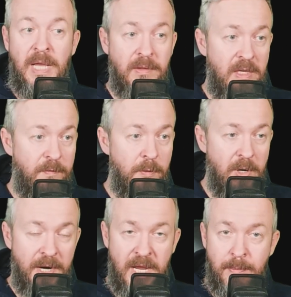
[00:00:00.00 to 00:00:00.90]
And if
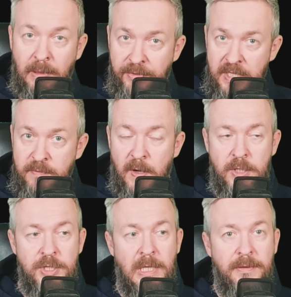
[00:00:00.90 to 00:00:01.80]
you enable this
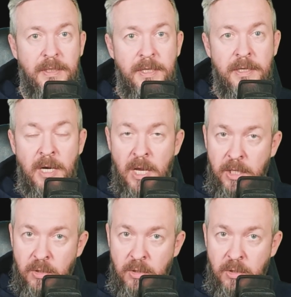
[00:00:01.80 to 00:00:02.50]
functionality here,